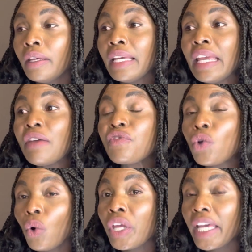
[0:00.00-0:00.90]
if
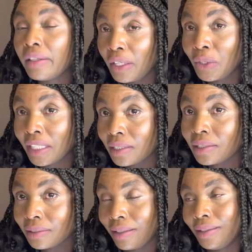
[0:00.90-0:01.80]
you're here in the United
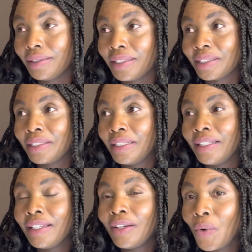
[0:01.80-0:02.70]
States,
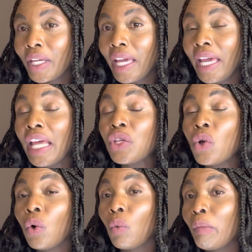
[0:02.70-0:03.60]
okay, and
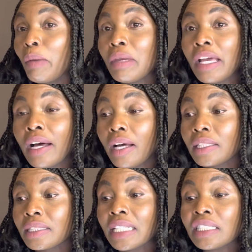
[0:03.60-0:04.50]
you're maybe a
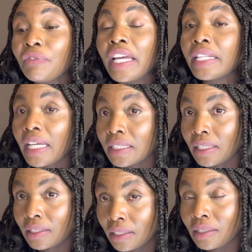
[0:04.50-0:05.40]
certified nurse
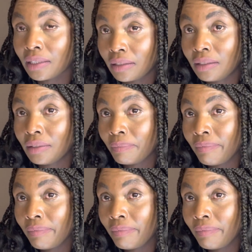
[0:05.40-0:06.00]
assistant,